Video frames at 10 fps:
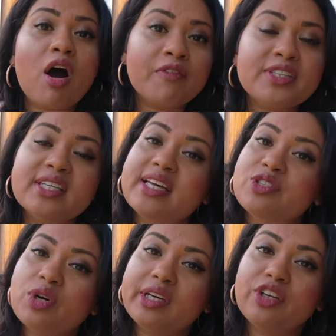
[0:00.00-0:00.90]
obviously that's
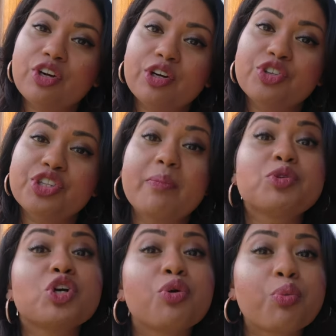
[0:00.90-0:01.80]
gonna encourage them
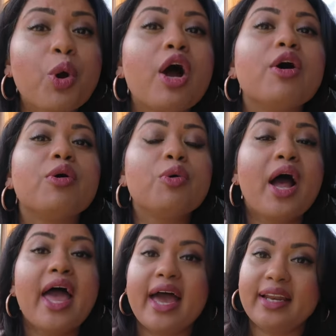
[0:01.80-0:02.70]
to grow
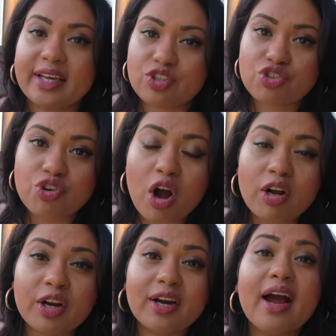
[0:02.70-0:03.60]
and get
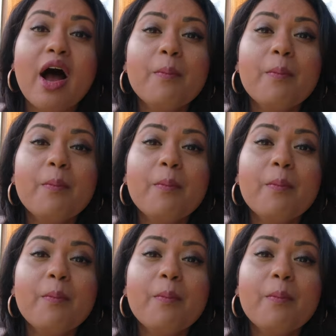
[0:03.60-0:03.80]
stronger.